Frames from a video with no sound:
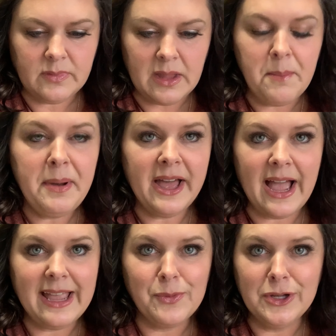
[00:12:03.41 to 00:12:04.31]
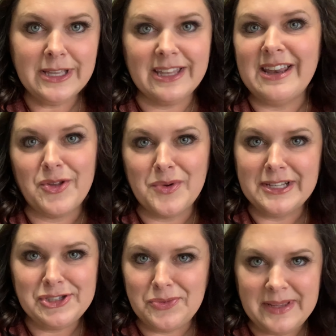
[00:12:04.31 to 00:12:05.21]
But I will get another one in
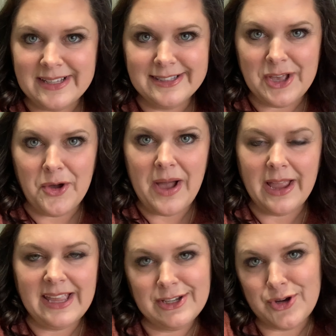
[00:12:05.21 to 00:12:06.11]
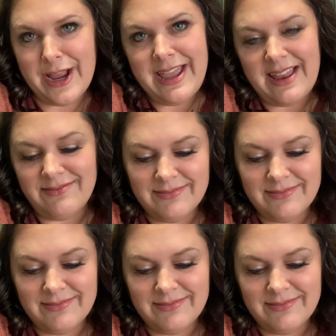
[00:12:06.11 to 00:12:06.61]
2 weeks, so I can try again.